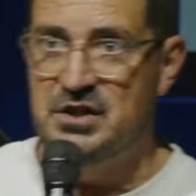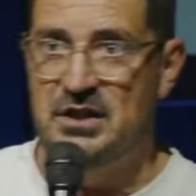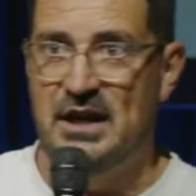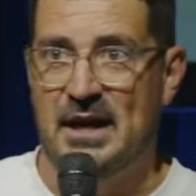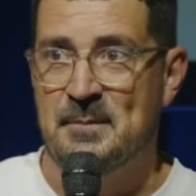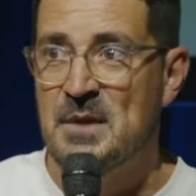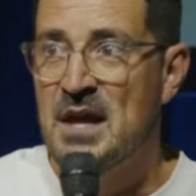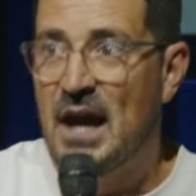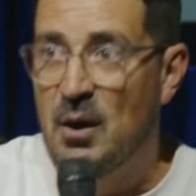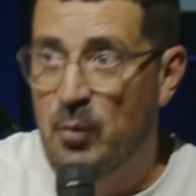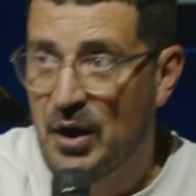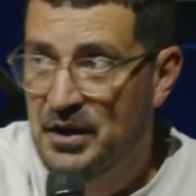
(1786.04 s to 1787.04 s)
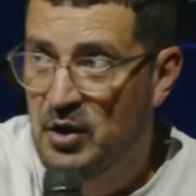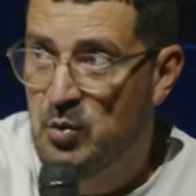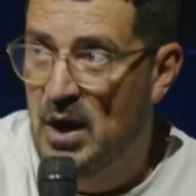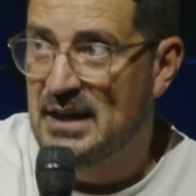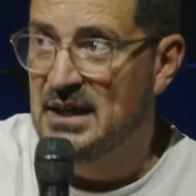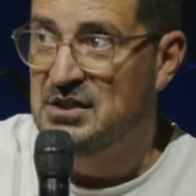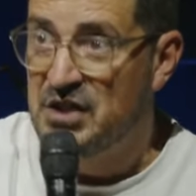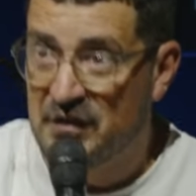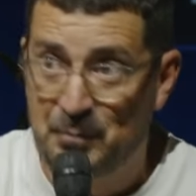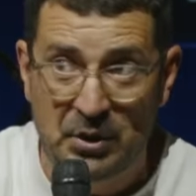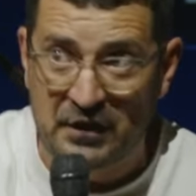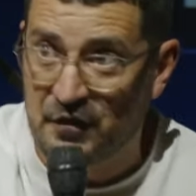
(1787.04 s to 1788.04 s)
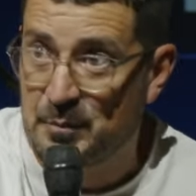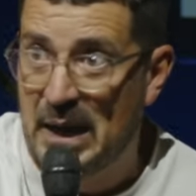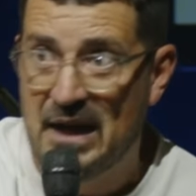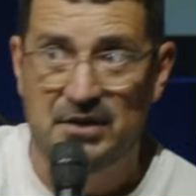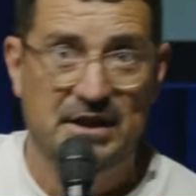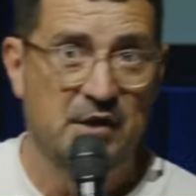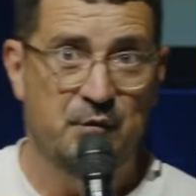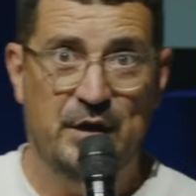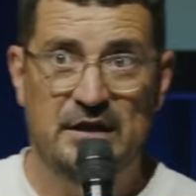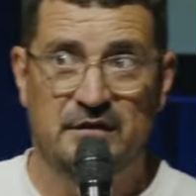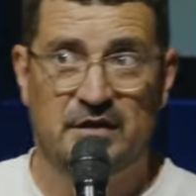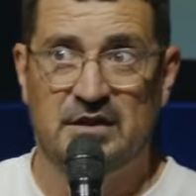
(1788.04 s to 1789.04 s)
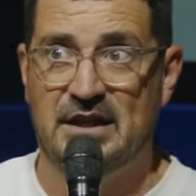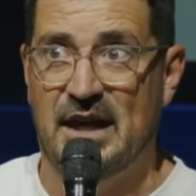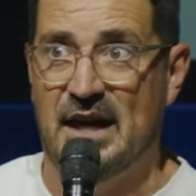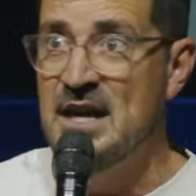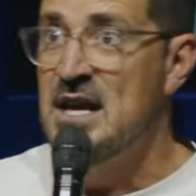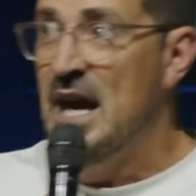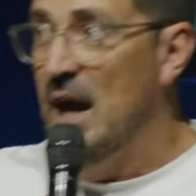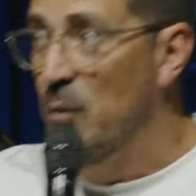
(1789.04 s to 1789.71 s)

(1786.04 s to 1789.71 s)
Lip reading: today. I wonder who I can just put a smile on their face today. I